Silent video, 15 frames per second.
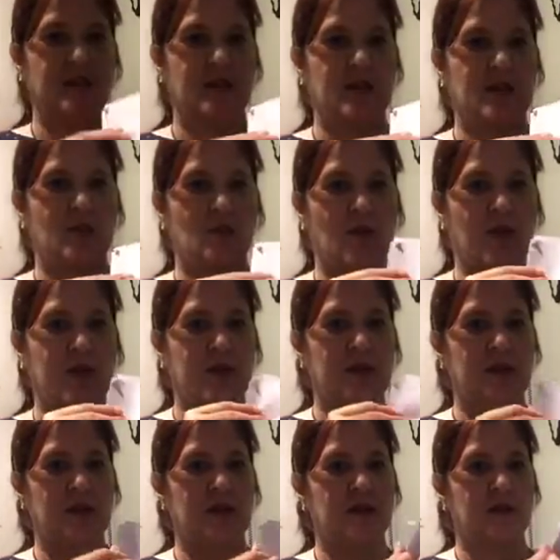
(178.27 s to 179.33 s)
and they can write
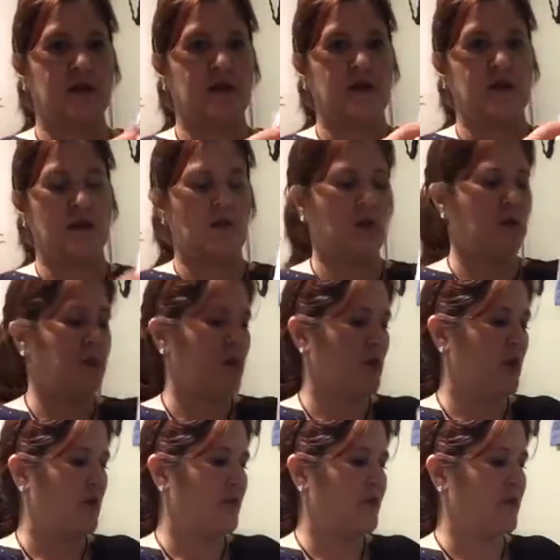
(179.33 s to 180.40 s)
it, they rip it
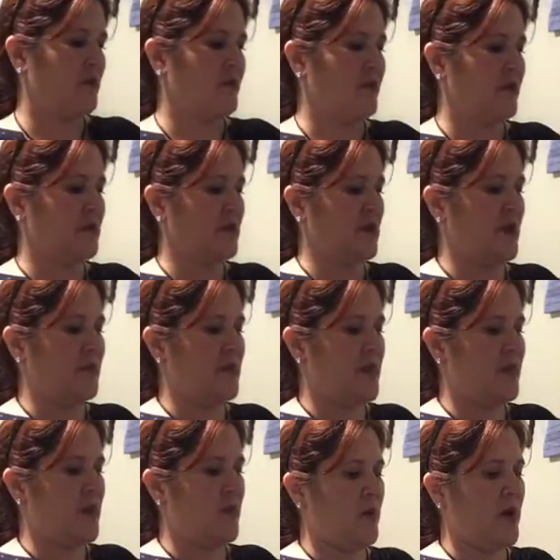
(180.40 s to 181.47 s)
off, they fold it up,
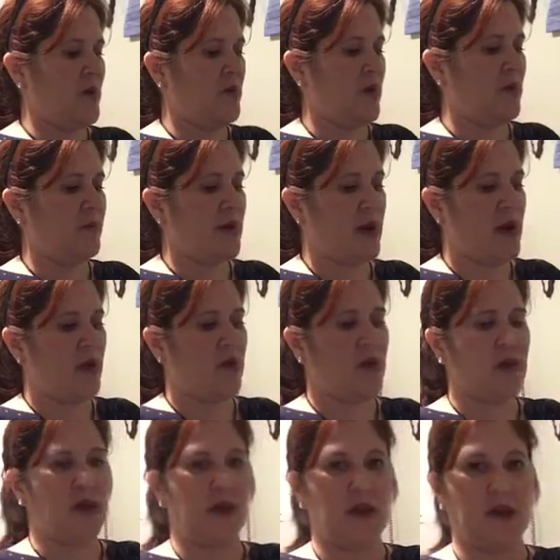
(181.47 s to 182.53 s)
and way when I'm
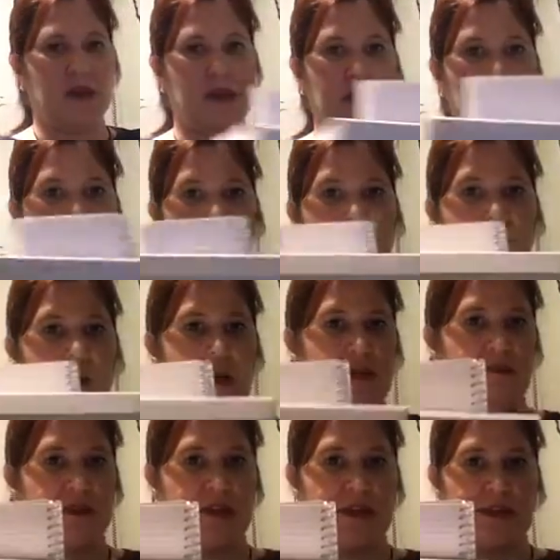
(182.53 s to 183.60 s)
carrying it, I can keep it kind
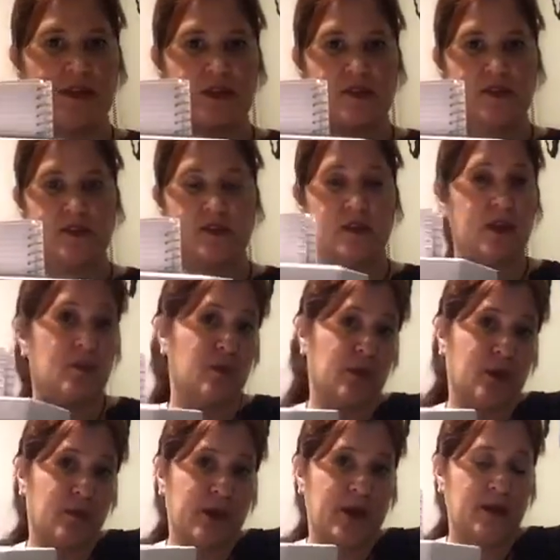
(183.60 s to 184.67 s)
of like this, and then I
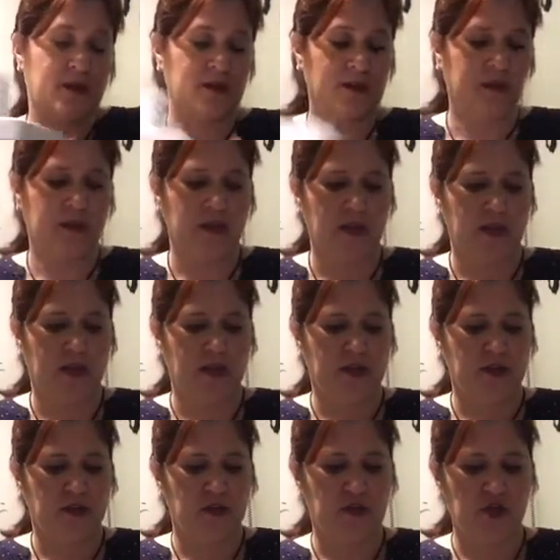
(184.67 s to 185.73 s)
bring a pen.
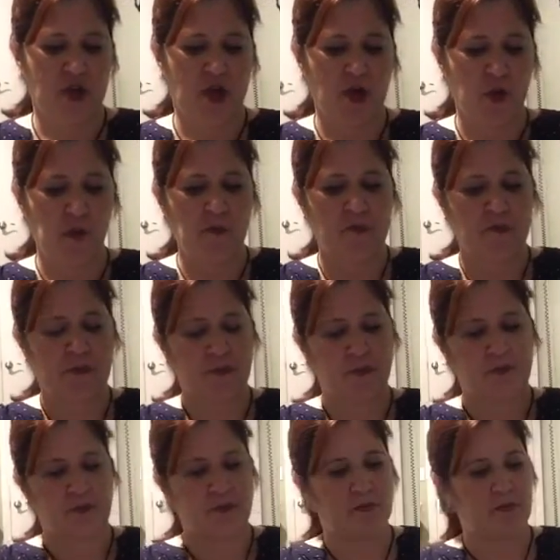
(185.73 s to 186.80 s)
So
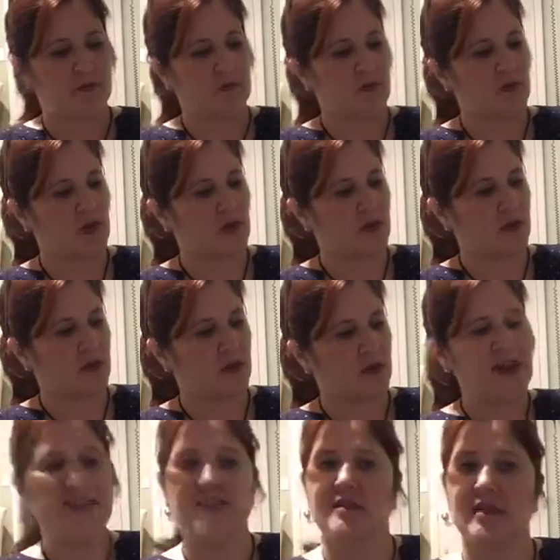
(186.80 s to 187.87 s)

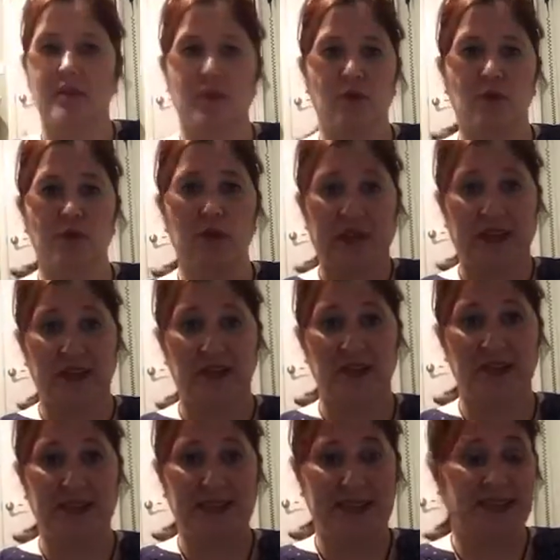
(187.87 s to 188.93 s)
that's another
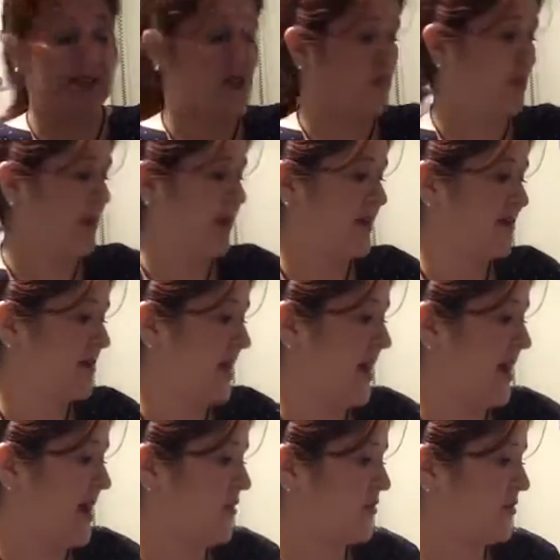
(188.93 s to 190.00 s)
real easy way to
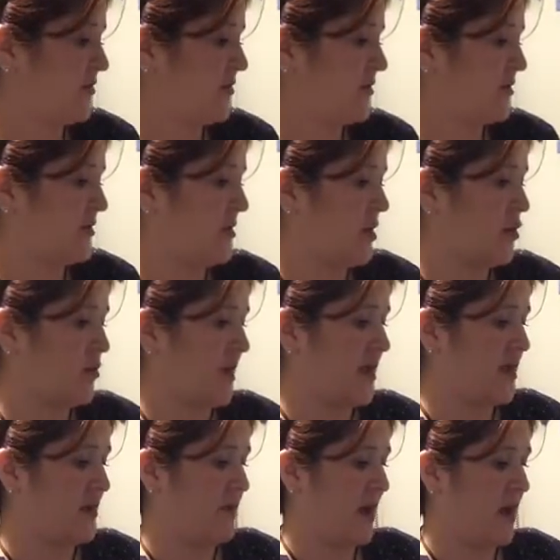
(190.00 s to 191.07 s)
have a
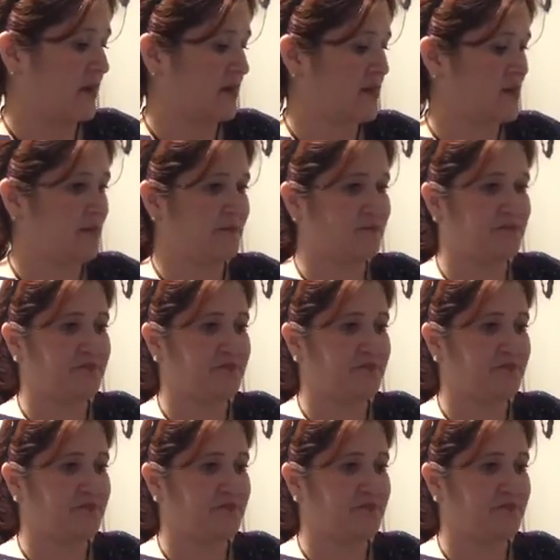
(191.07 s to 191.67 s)
Reiki box.